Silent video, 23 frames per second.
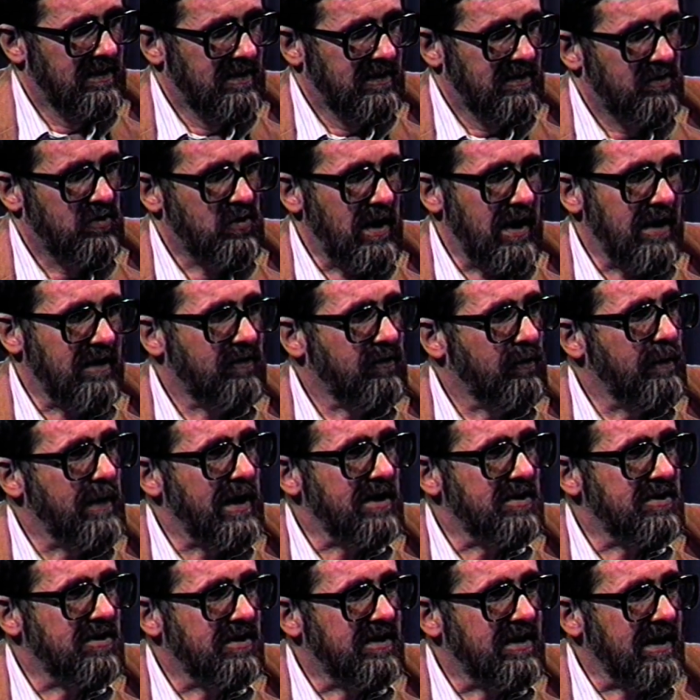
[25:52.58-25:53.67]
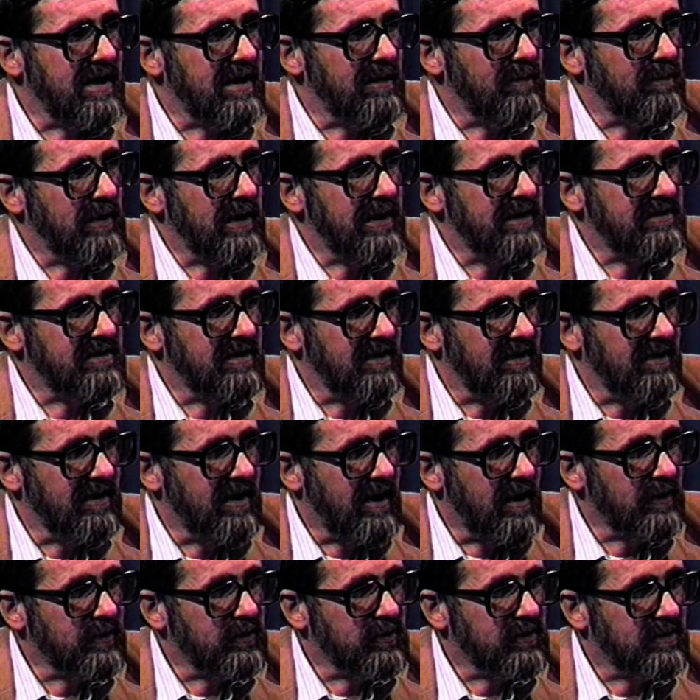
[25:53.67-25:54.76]
transformation taking place on a
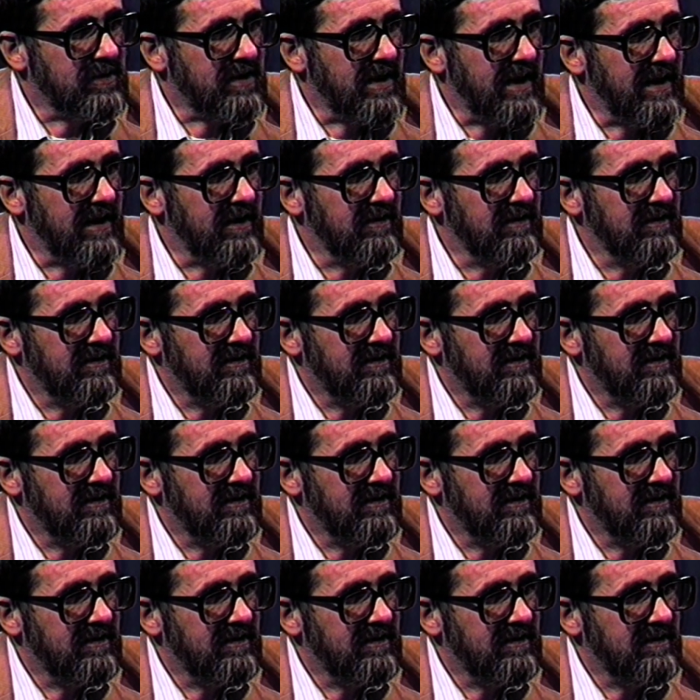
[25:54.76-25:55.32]
larger scale